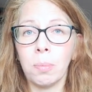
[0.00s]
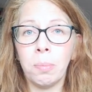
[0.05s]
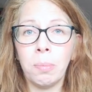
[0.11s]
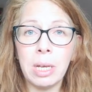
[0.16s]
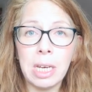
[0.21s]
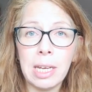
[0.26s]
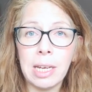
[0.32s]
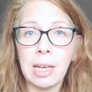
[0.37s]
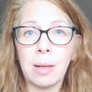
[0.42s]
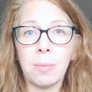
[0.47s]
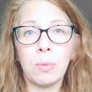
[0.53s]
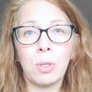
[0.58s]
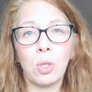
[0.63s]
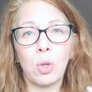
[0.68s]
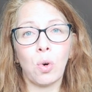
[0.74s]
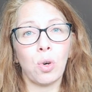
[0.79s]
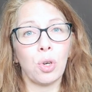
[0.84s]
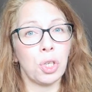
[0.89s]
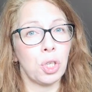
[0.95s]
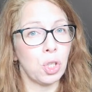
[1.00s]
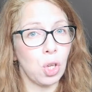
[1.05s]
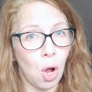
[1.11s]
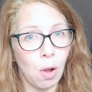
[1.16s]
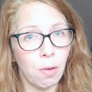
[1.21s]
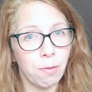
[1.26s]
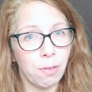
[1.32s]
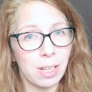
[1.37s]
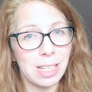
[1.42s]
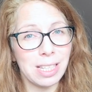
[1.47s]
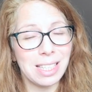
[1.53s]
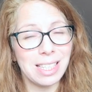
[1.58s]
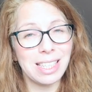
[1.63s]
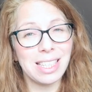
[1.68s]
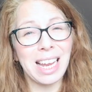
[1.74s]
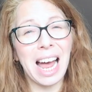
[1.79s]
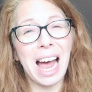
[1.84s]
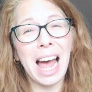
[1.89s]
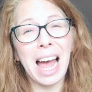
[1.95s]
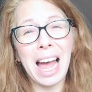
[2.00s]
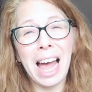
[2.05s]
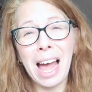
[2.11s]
mediums or solvents.